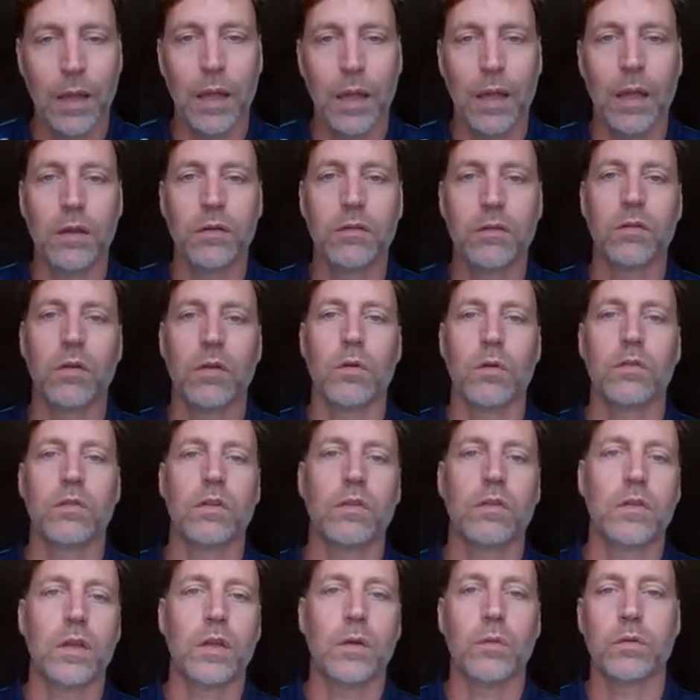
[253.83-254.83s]
And so,
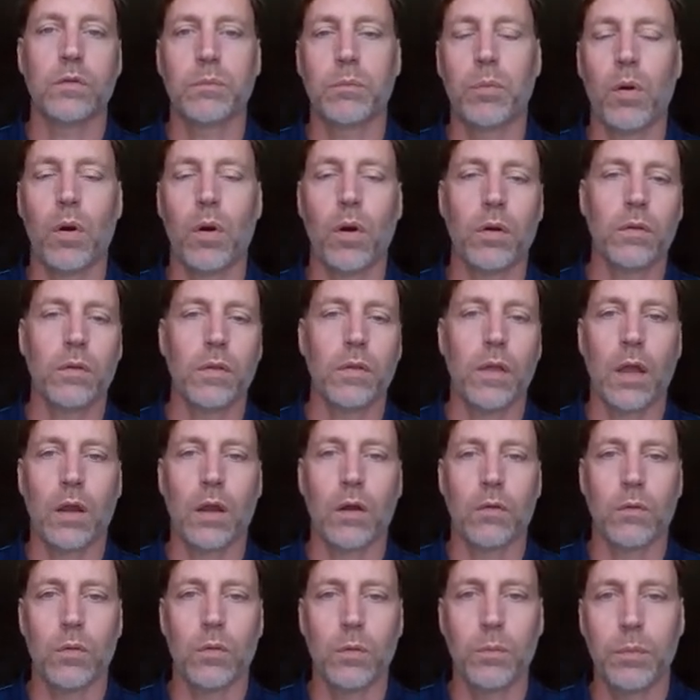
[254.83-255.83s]
since he was part of that
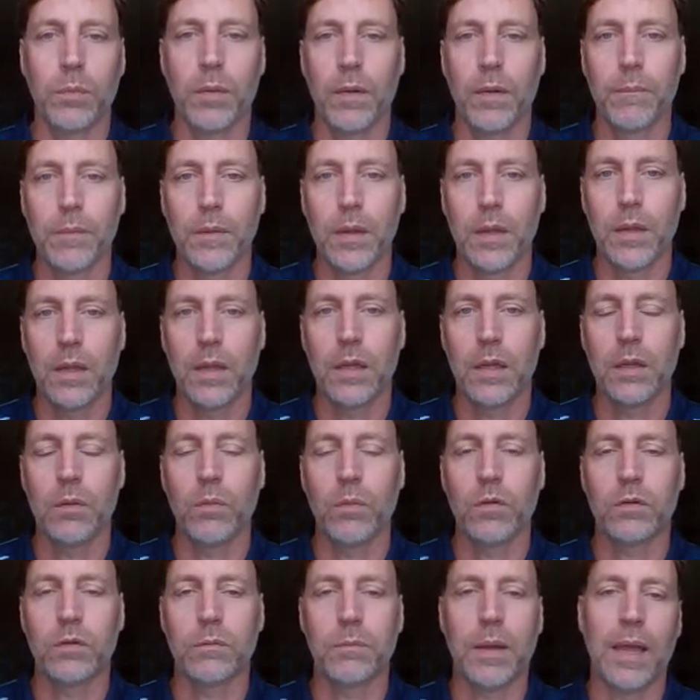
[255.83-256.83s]
group, he
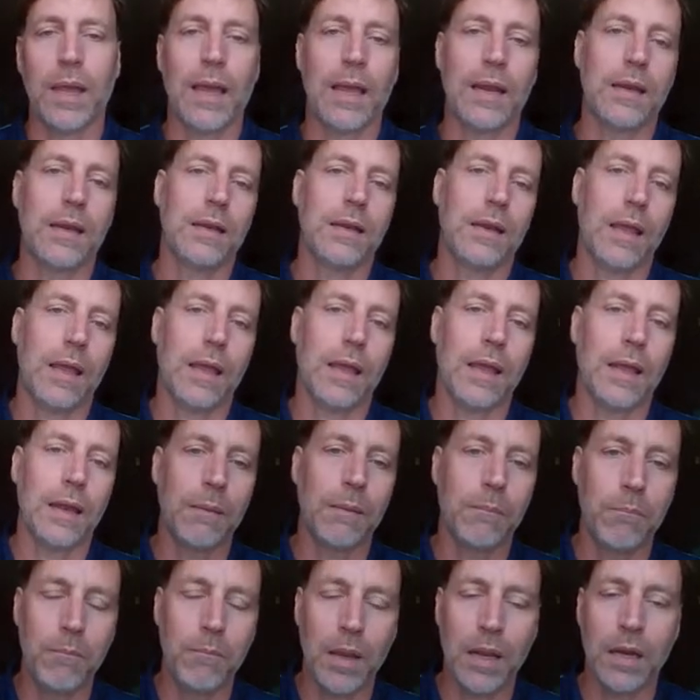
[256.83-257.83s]
was beheaded,
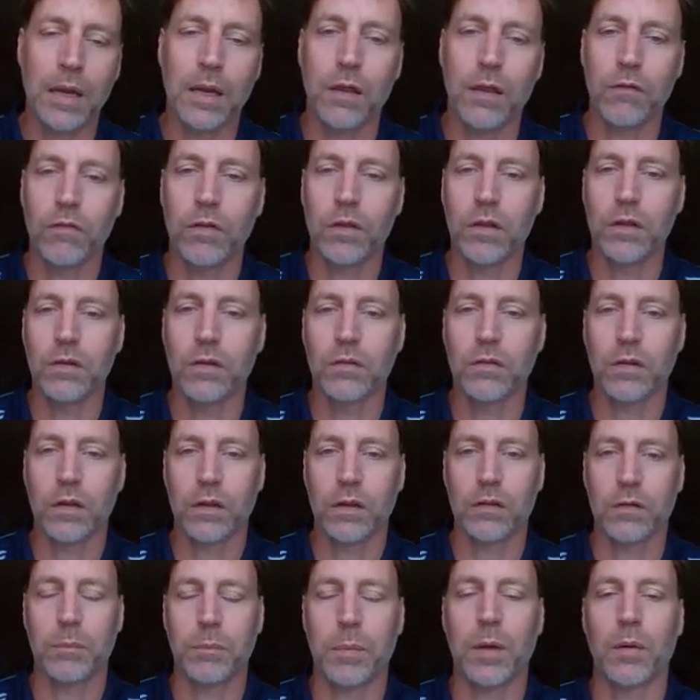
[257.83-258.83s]
and many of his
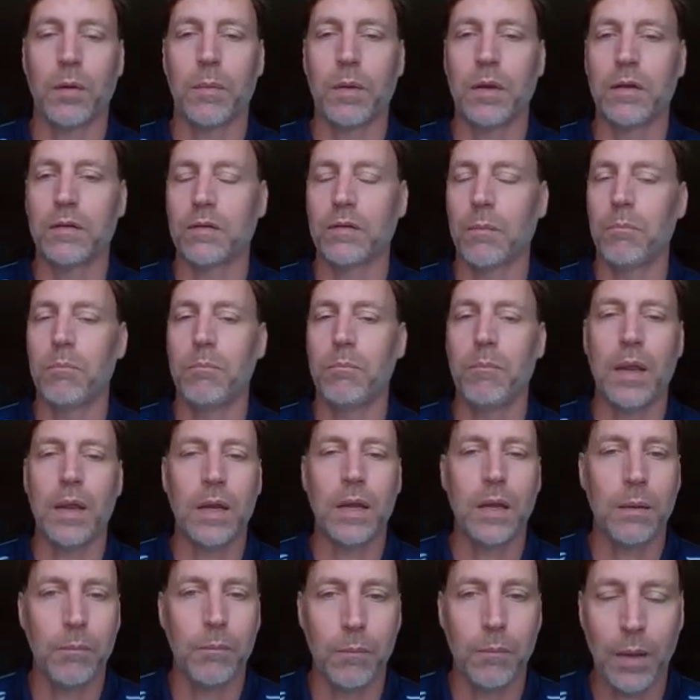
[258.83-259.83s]
experiments and
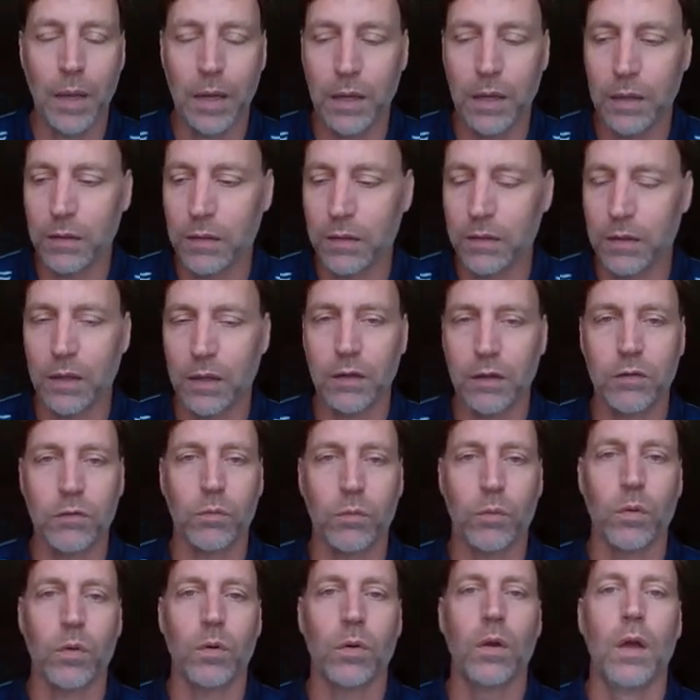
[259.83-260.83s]
many, many things
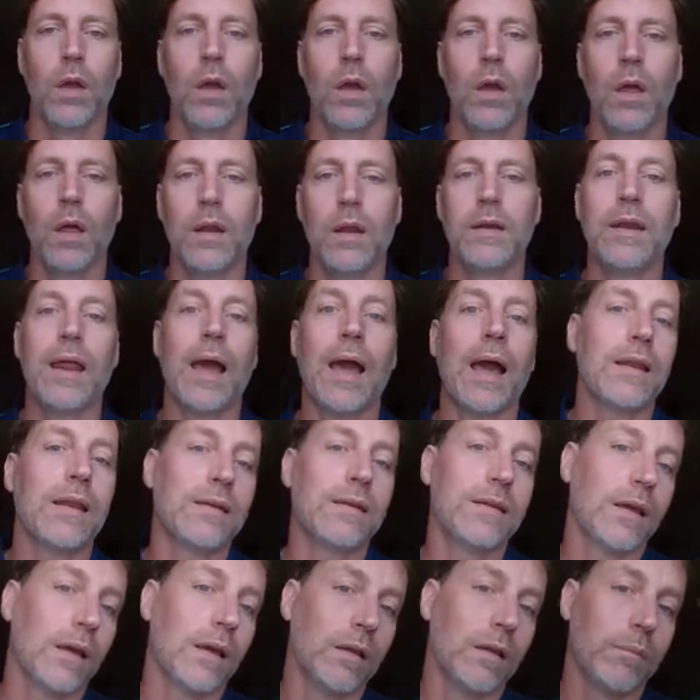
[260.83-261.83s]
were not
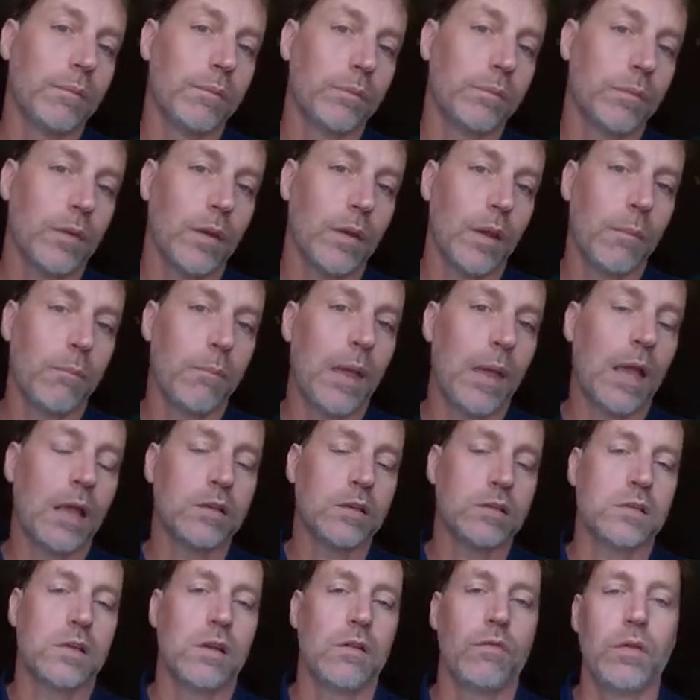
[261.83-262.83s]
done.
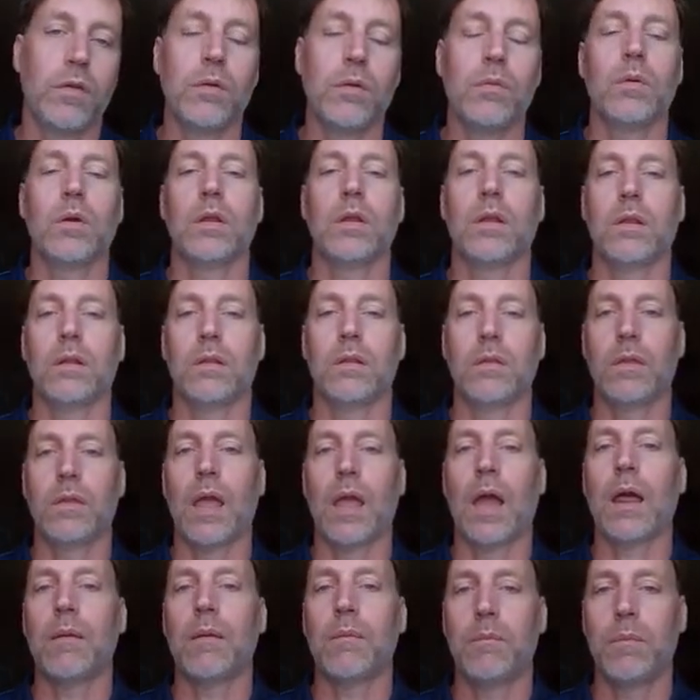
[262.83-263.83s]
Imagine if he would have
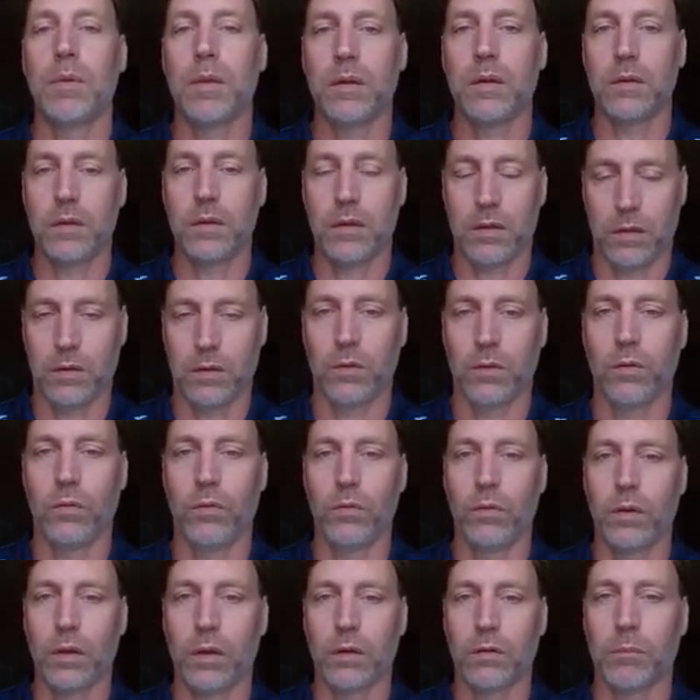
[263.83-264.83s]
not been
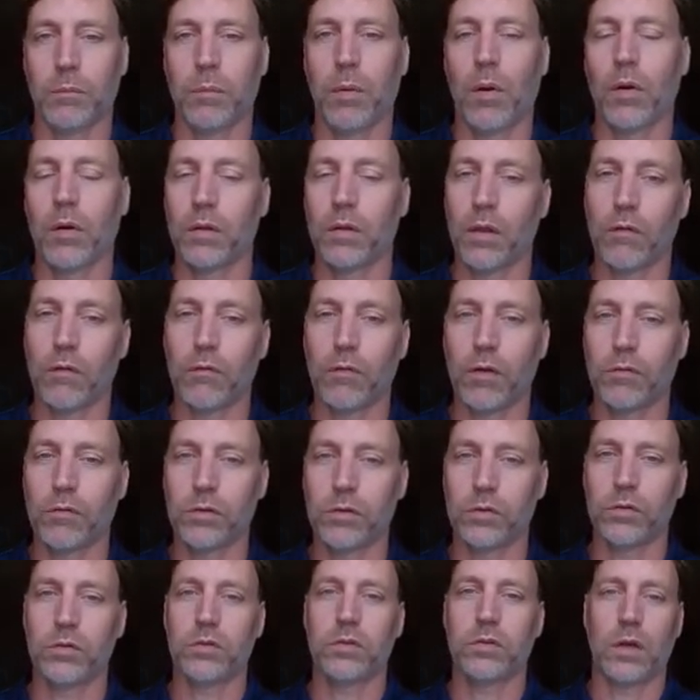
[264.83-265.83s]
killed as a part of that
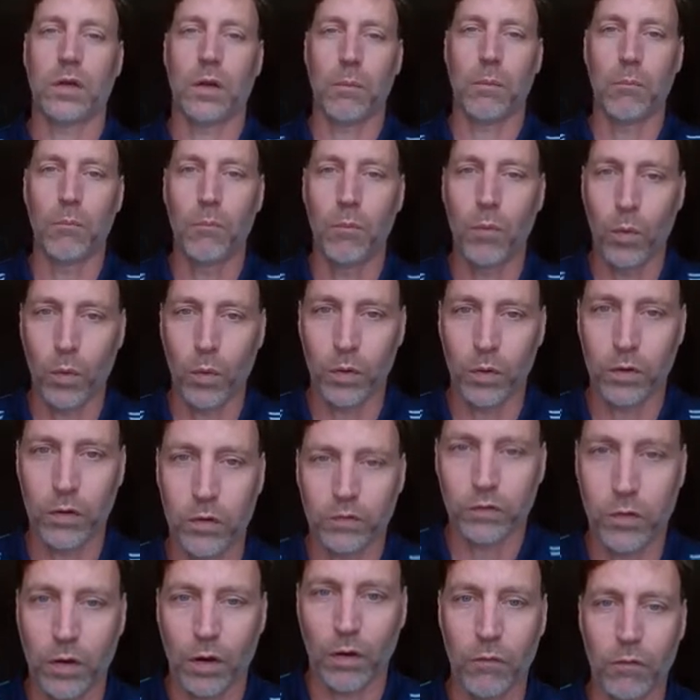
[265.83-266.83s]
revolution, and more
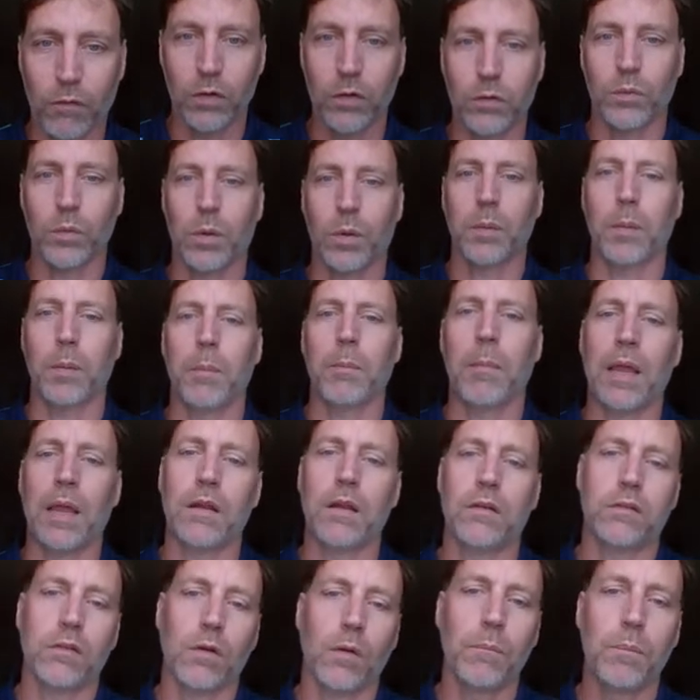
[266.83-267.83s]
discoveries would have been
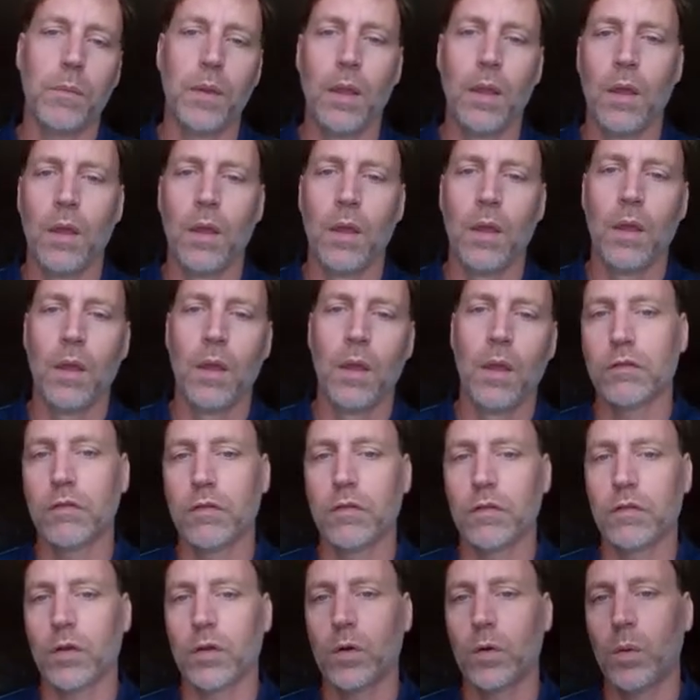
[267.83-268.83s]
made. So much of
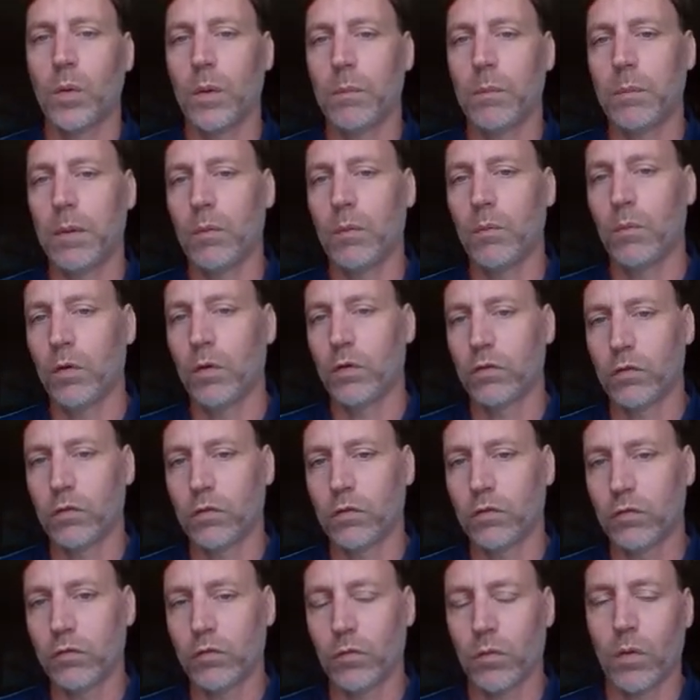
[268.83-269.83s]
his equipment was
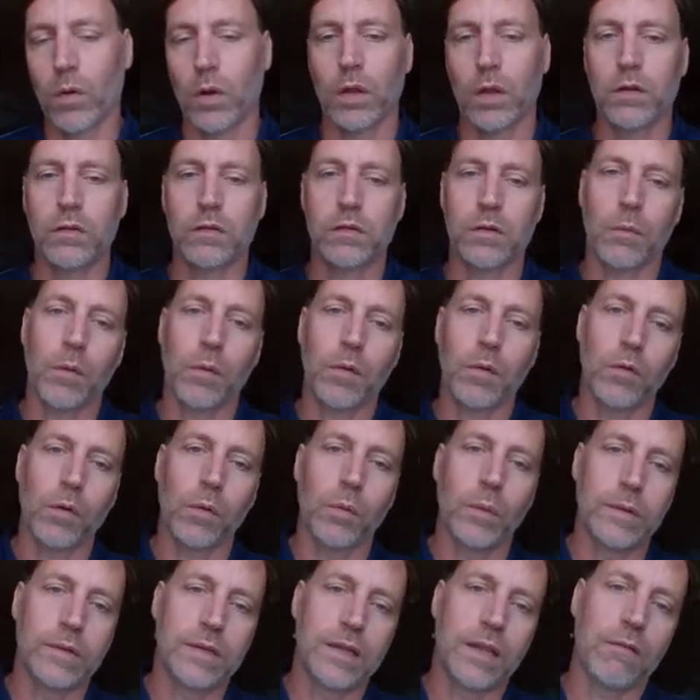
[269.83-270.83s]
destroyed. Some of it
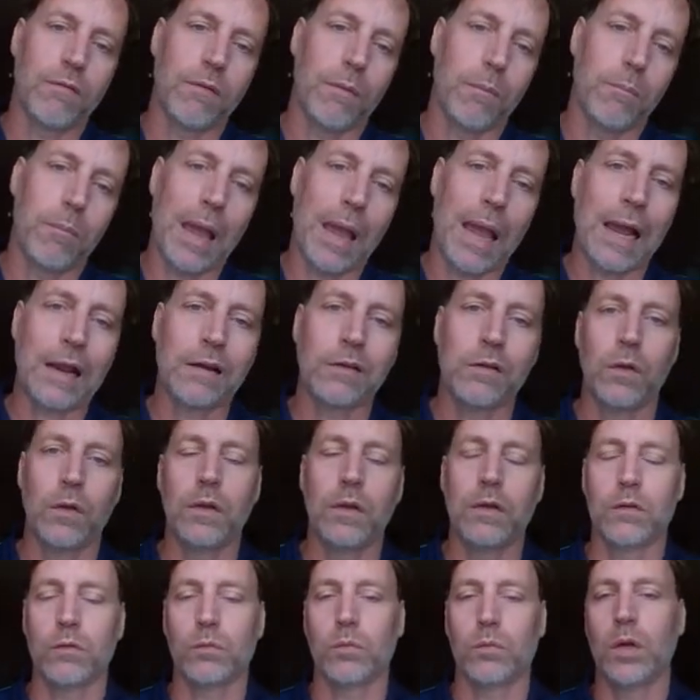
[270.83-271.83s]
was given back to
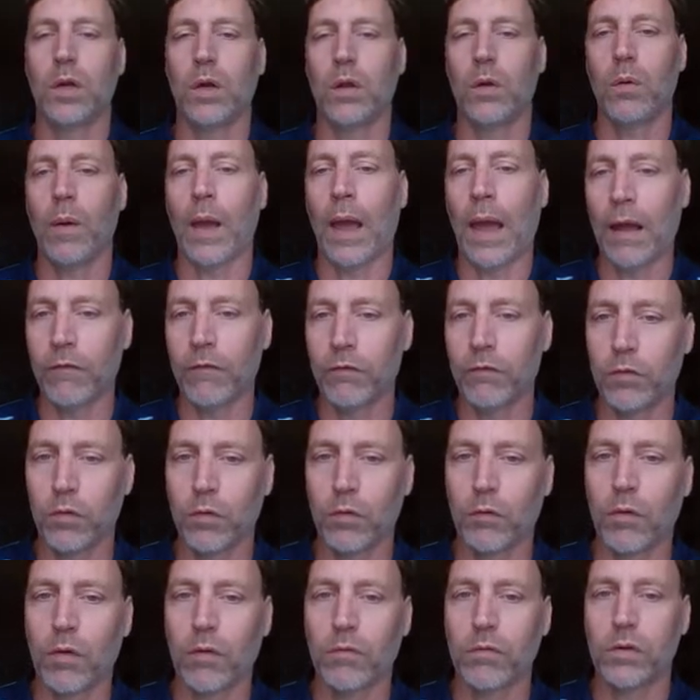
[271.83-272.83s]
his widow after
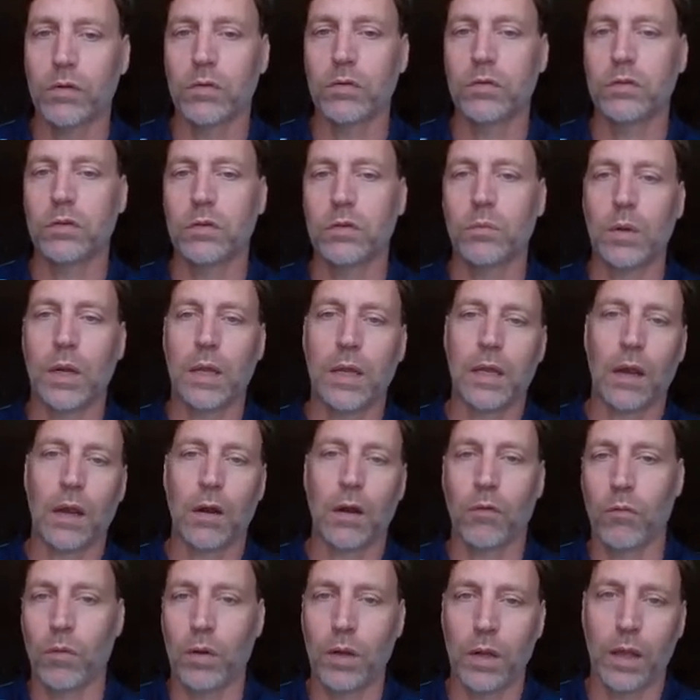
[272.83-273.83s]
the revolution. They kind
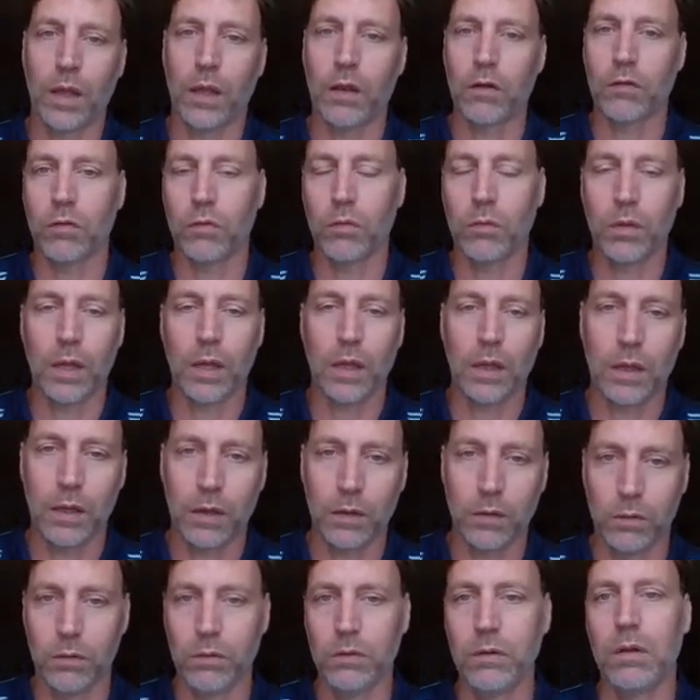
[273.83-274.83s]
of realized who they
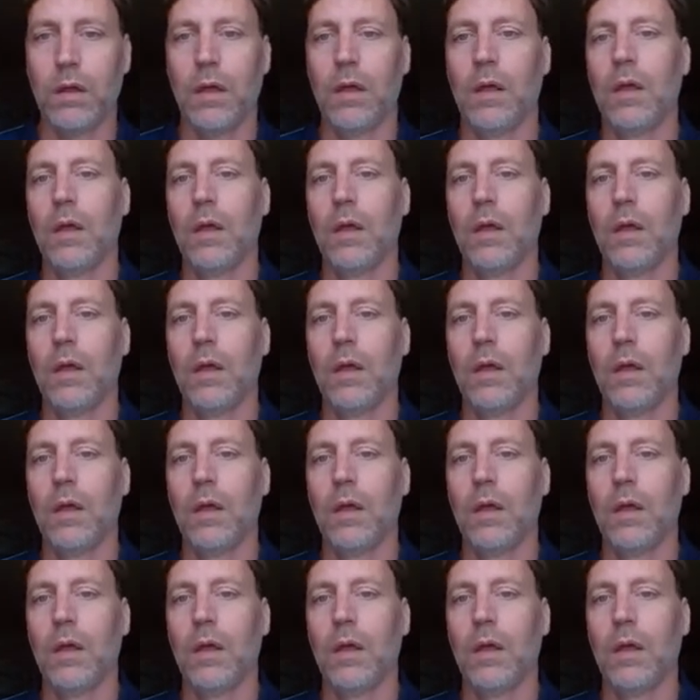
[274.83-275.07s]
killed.